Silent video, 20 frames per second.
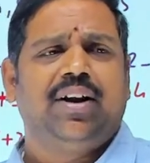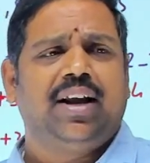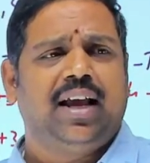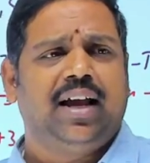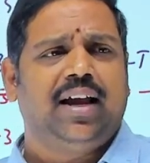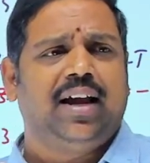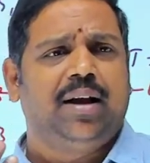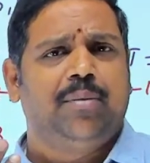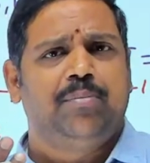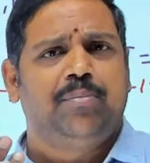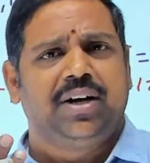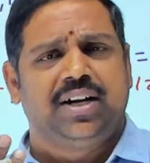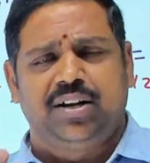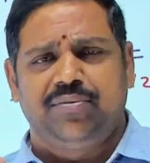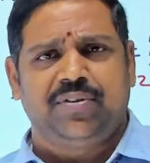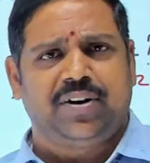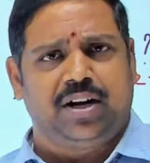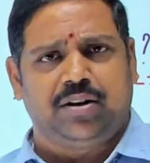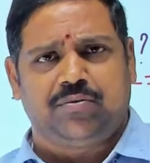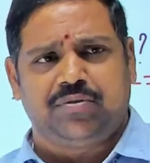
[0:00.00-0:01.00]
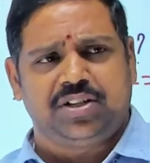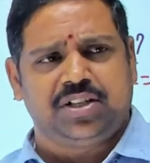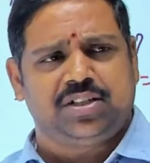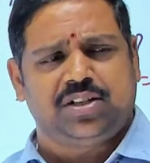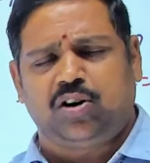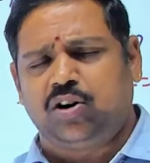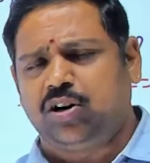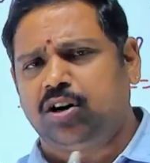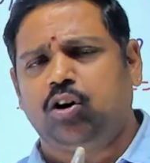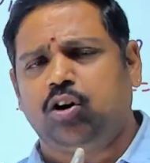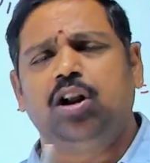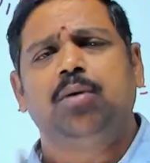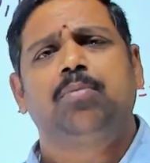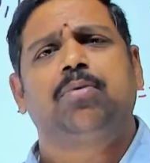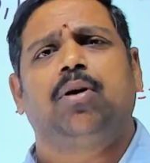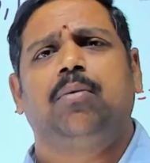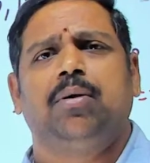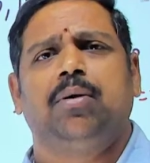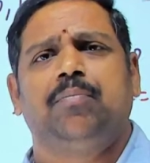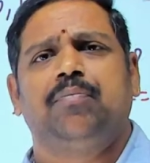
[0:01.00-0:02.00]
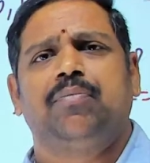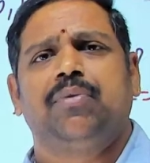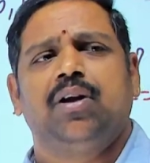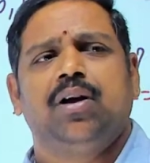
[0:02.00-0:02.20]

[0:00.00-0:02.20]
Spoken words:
a bit difficult questions. Not at all a problem.